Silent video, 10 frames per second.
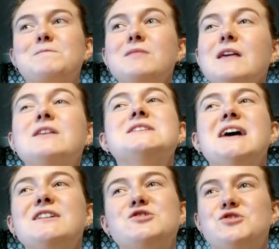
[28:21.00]
The
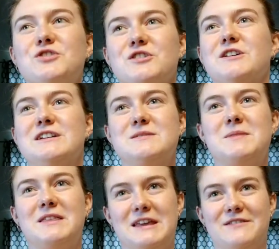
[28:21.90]
texture is a
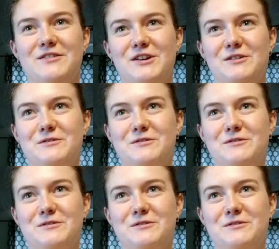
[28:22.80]
big thing for you,